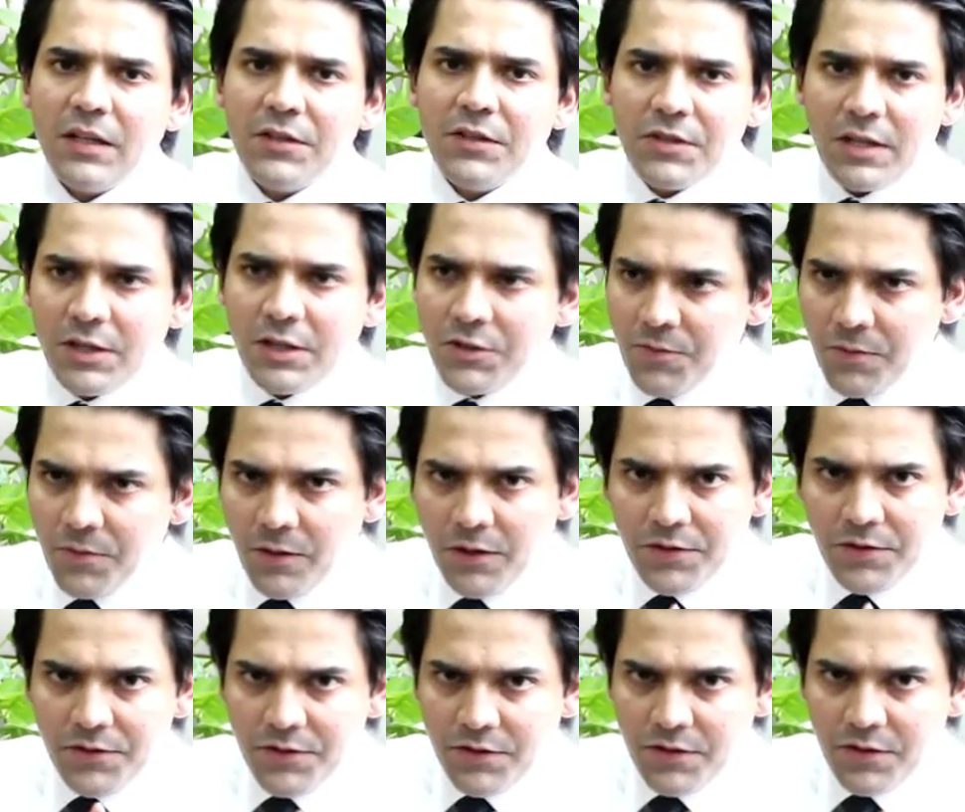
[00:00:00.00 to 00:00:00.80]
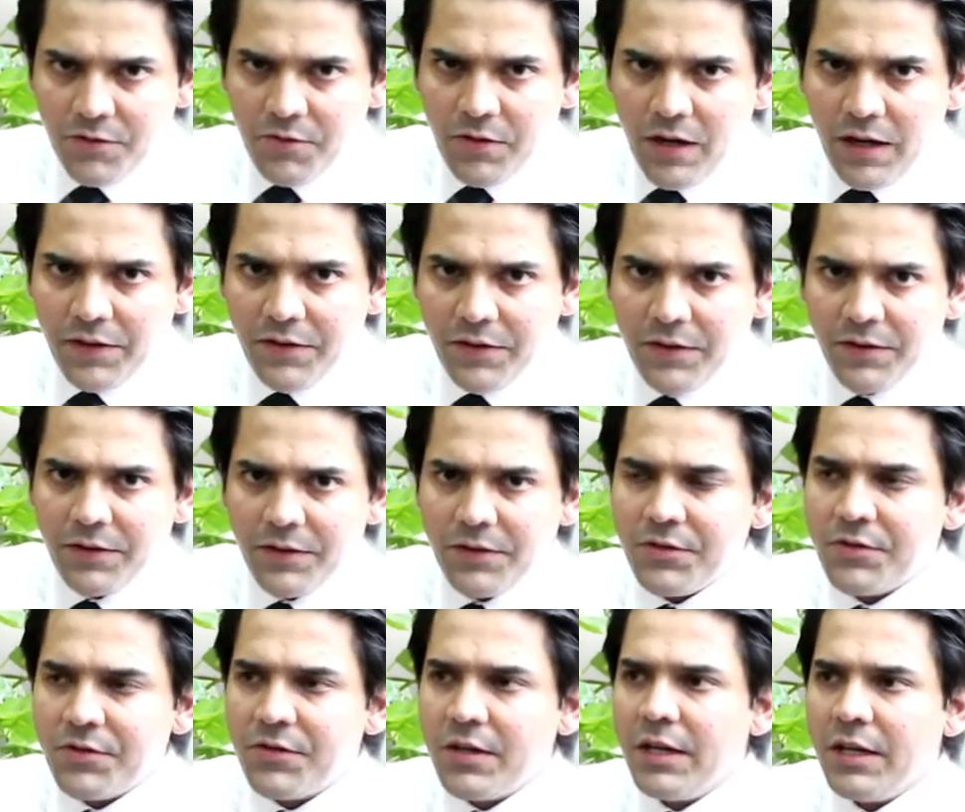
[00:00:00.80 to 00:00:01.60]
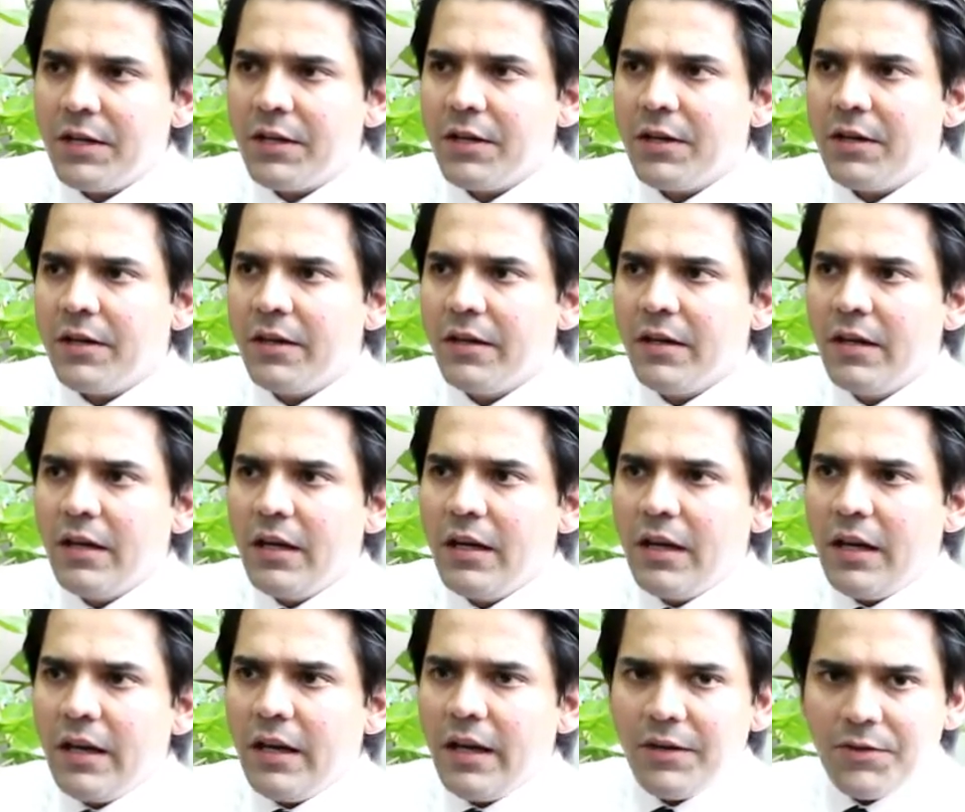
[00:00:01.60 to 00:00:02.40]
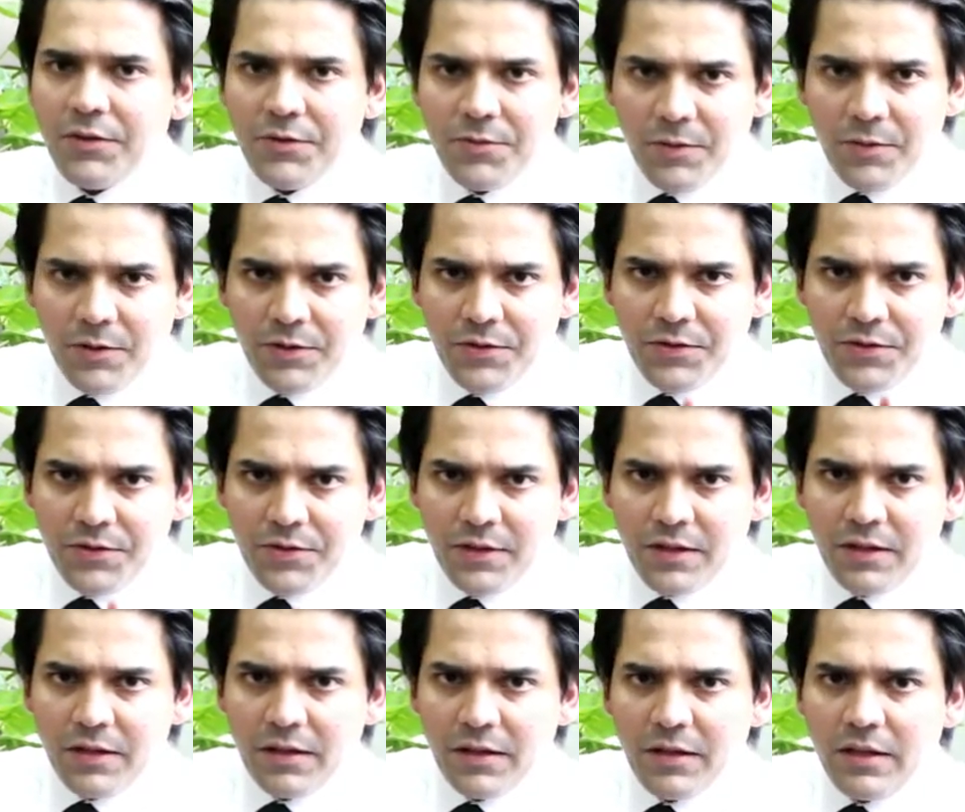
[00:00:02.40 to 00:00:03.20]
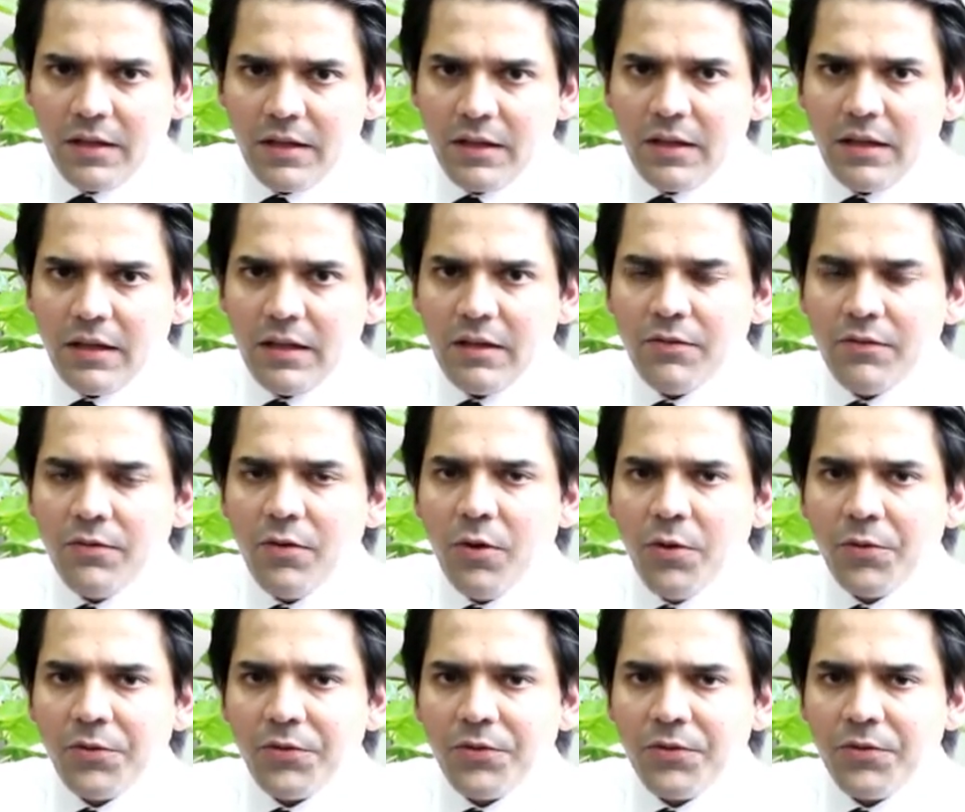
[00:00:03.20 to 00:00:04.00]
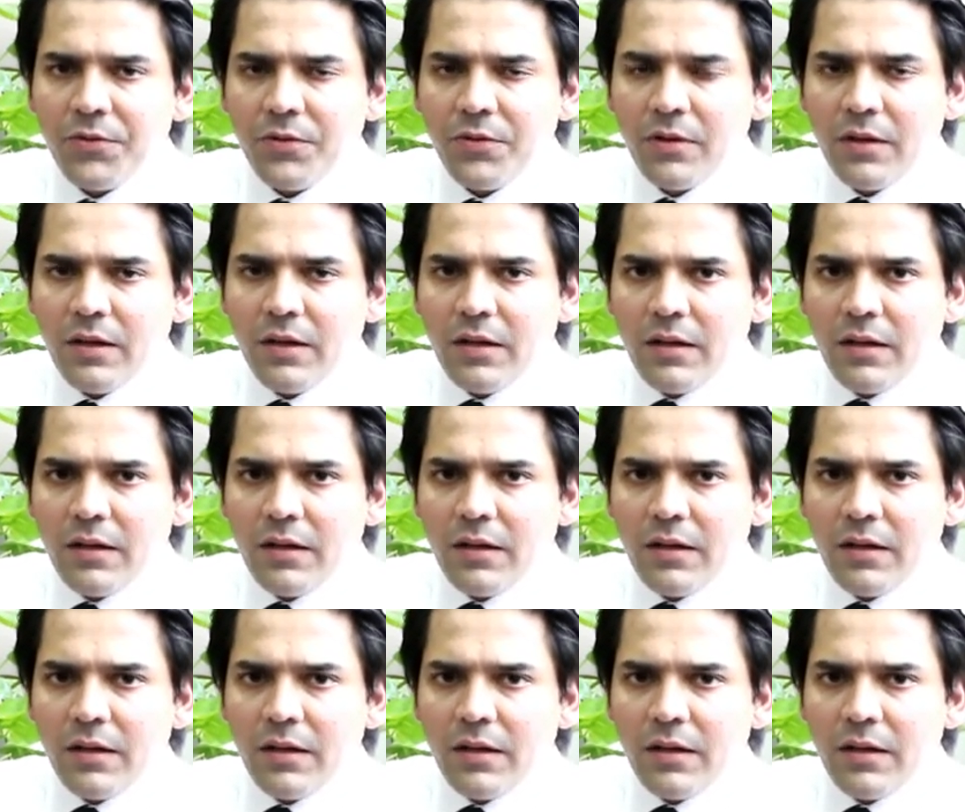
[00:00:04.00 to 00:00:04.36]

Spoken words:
Such was rather the state as was in force.